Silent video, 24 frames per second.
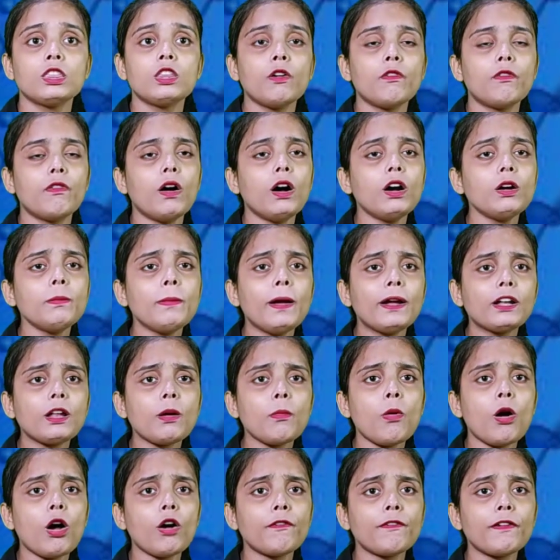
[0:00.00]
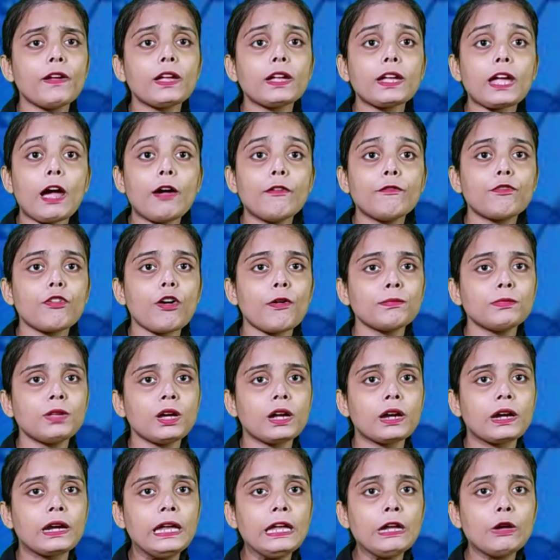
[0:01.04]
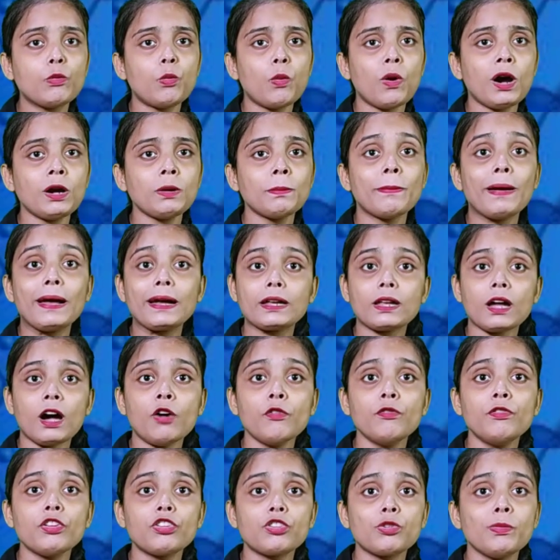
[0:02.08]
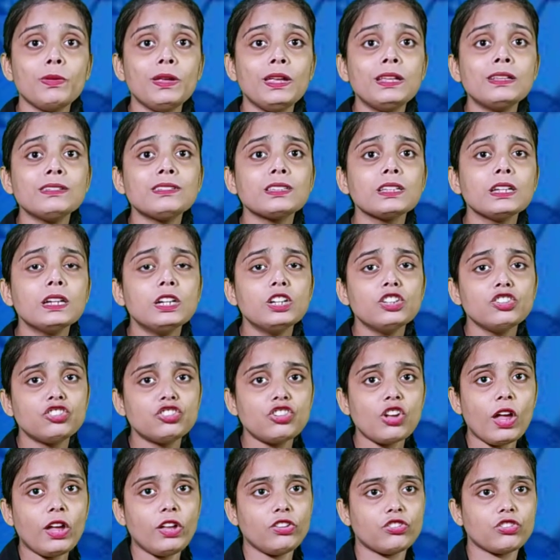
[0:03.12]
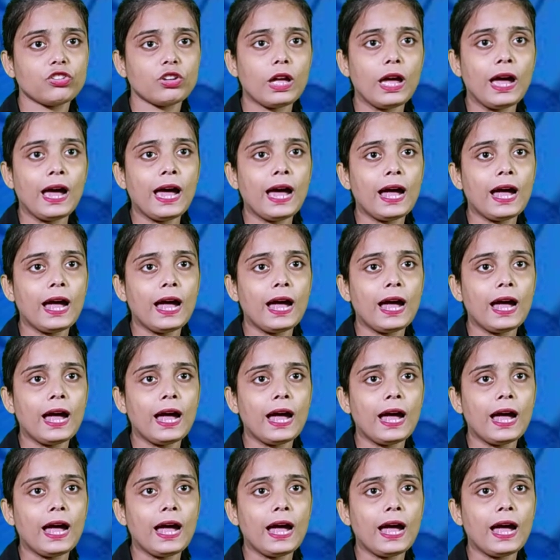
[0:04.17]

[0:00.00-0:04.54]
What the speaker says: The word metamorphic came from the Greek word meta, which means change,